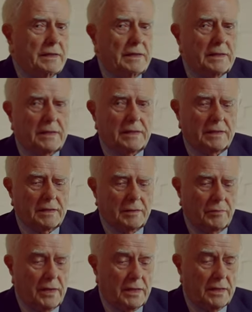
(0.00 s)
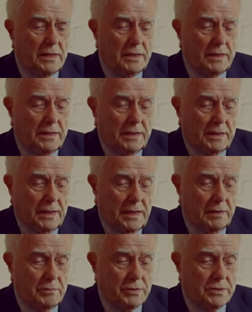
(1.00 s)
Well,
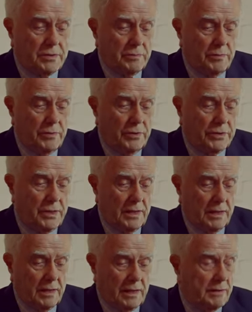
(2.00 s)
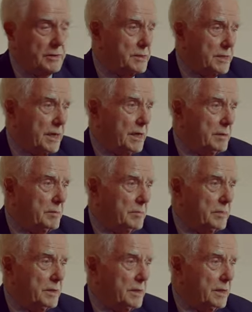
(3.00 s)
I was working at the
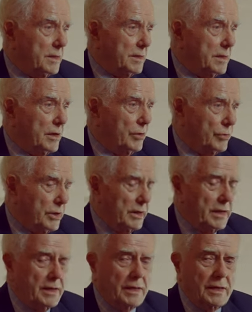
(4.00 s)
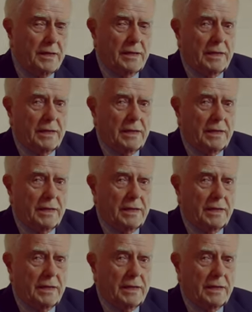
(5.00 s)
time locally,